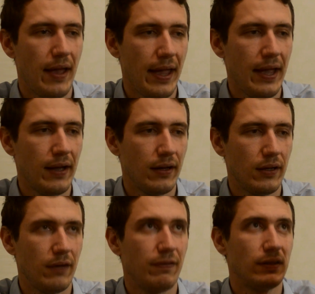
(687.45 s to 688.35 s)
E
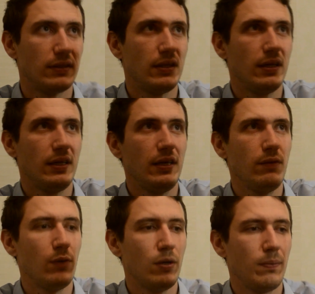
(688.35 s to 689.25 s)
if it's the e
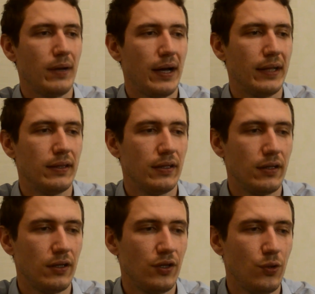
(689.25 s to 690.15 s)
verb, and
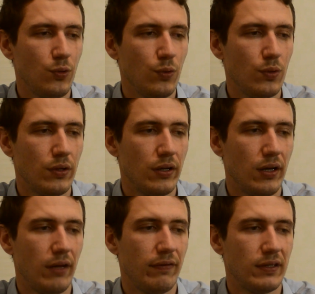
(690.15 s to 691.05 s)
you
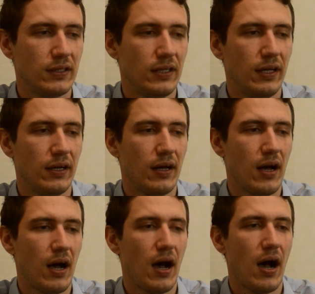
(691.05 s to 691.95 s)
if it's the
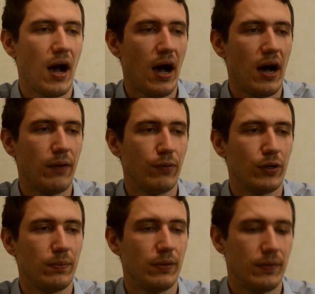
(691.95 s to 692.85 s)
a verb.